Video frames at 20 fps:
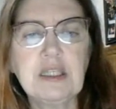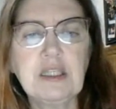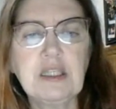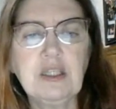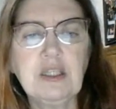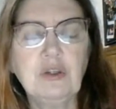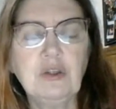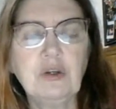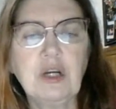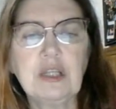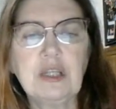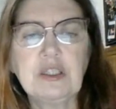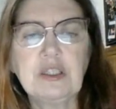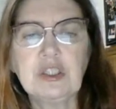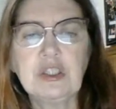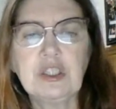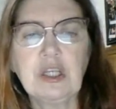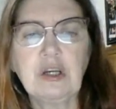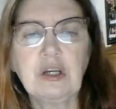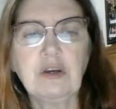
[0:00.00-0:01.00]
And then you got the
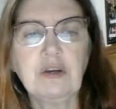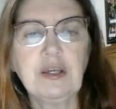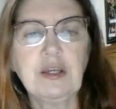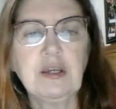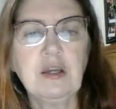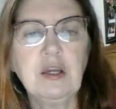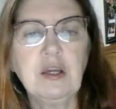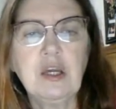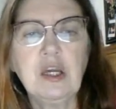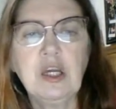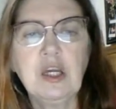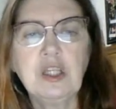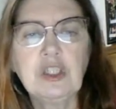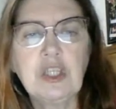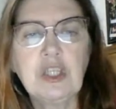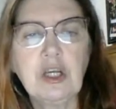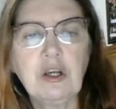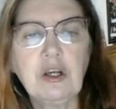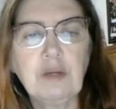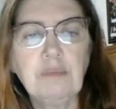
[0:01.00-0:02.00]

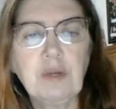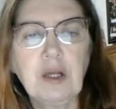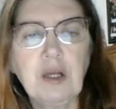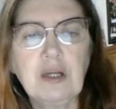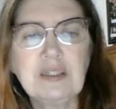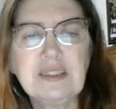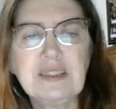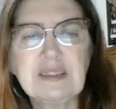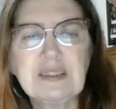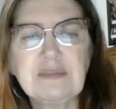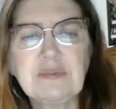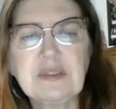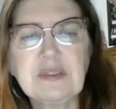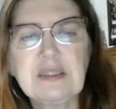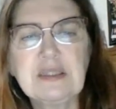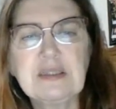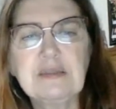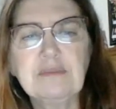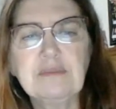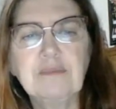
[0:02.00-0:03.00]
cherry blossoms,
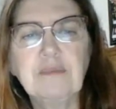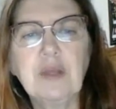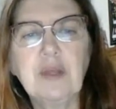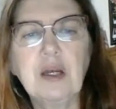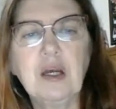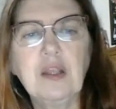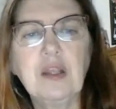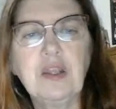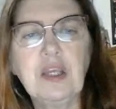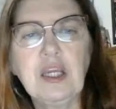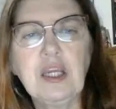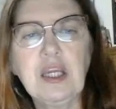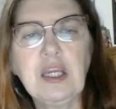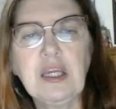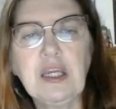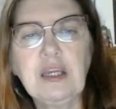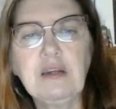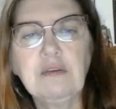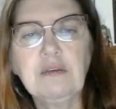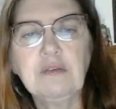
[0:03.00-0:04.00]

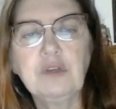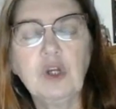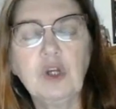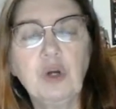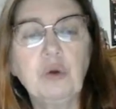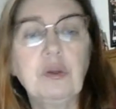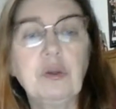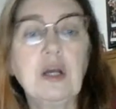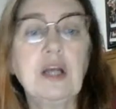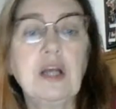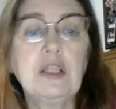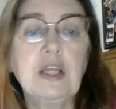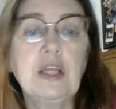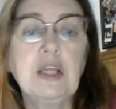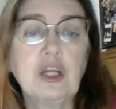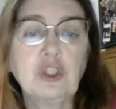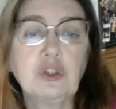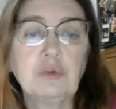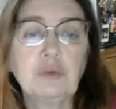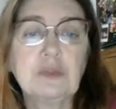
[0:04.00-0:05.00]
the no, not the
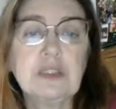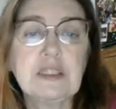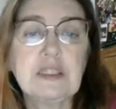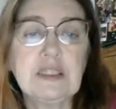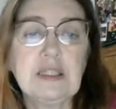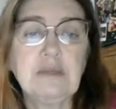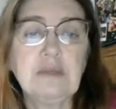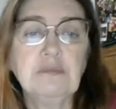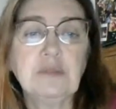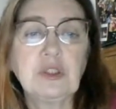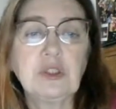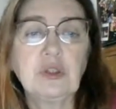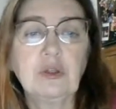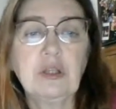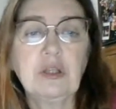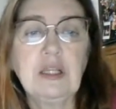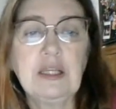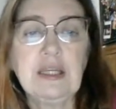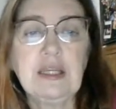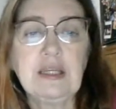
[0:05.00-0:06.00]
actual stems or
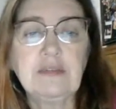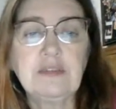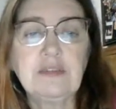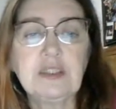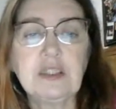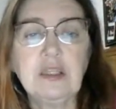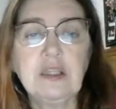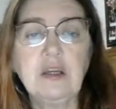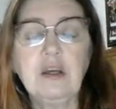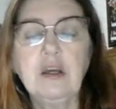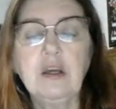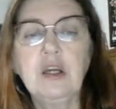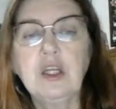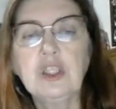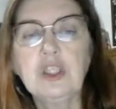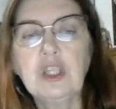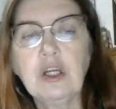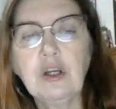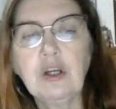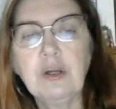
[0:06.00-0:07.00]
the leaves.
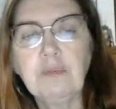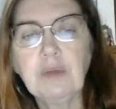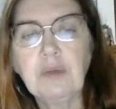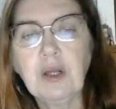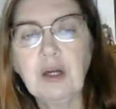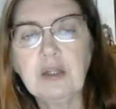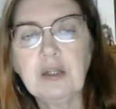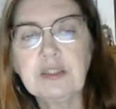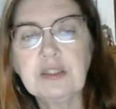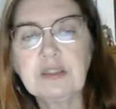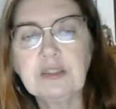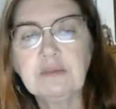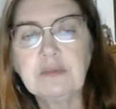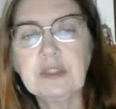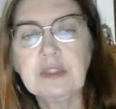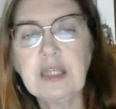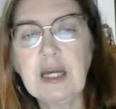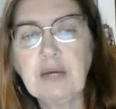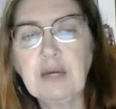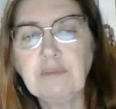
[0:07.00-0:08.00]
Cherry blossoms,
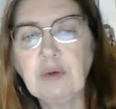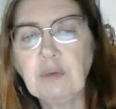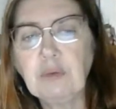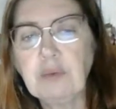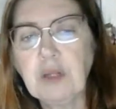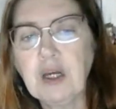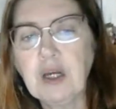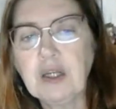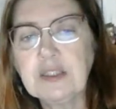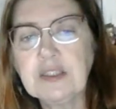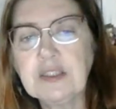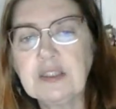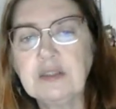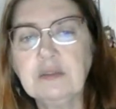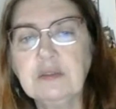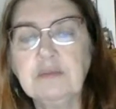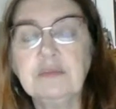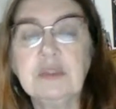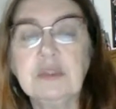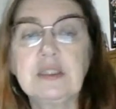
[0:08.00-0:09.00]
apple
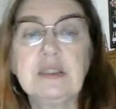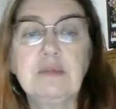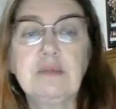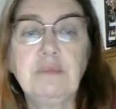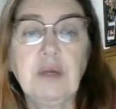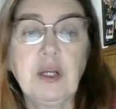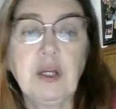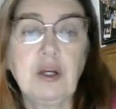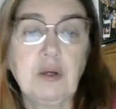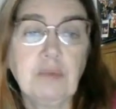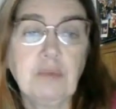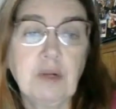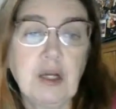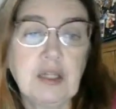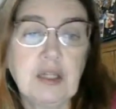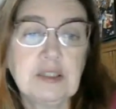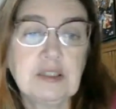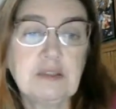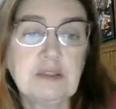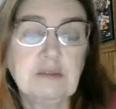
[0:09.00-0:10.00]
blossoms, pear
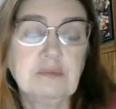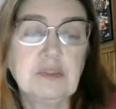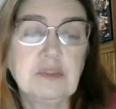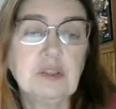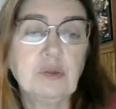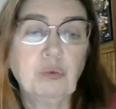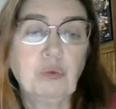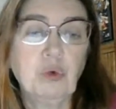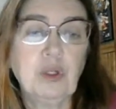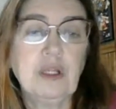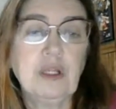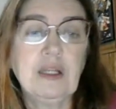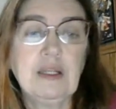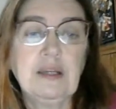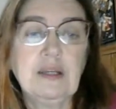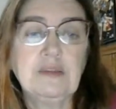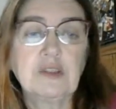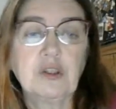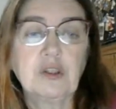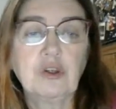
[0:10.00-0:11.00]
blossoms. Woody
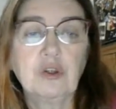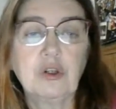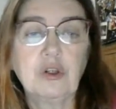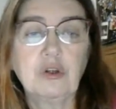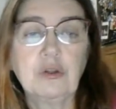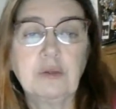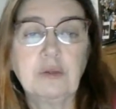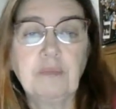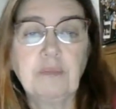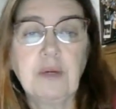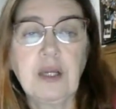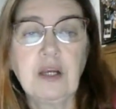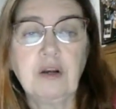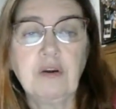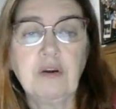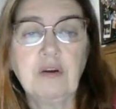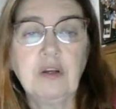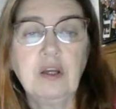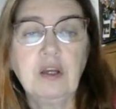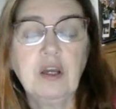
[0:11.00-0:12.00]
leaves are good on the pear.